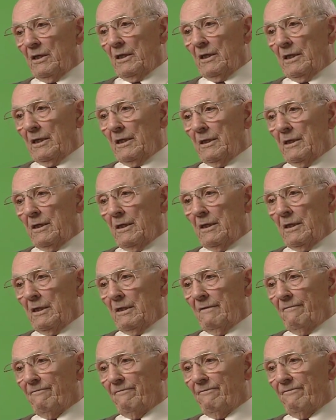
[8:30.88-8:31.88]
in
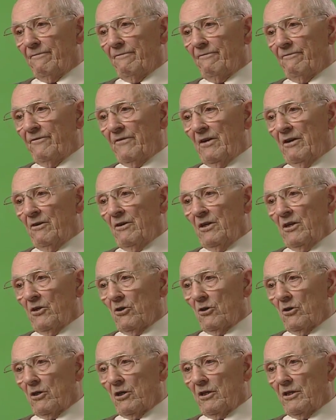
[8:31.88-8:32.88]
the very
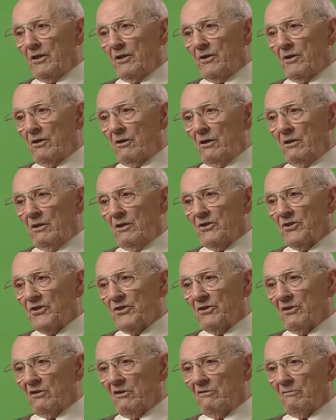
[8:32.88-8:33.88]
early
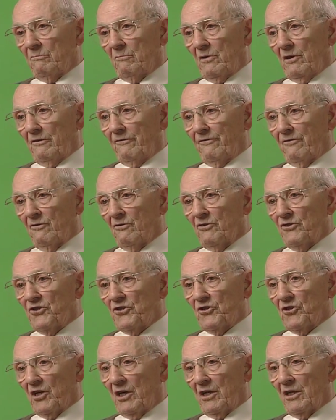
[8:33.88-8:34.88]
days of my first
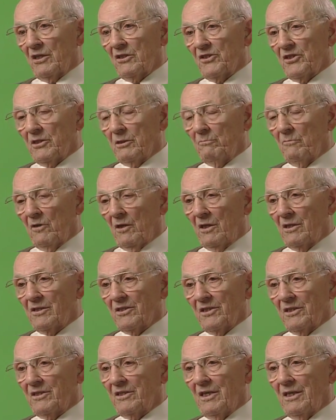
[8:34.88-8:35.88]
child, lots
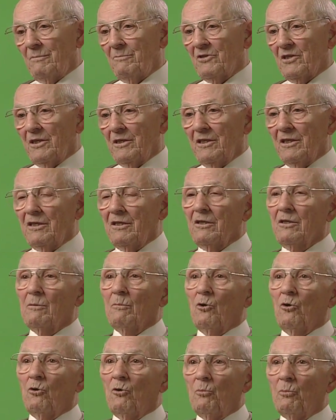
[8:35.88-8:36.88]
of times I didn't come
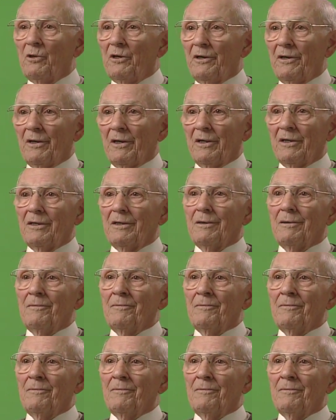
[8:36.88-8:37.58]
home at night.